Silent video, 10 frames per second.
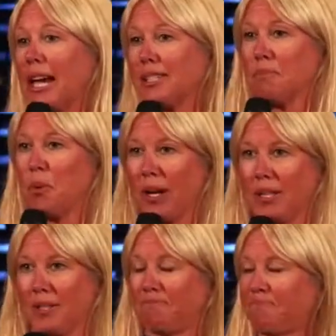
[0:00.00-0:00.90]
case in
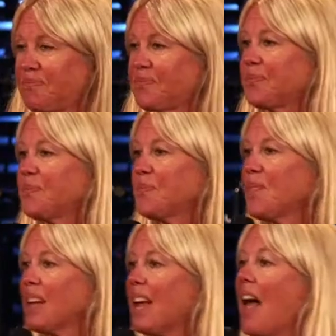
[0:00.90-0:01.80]
point.
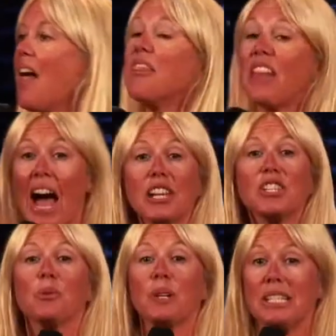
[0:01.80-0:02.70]
That is a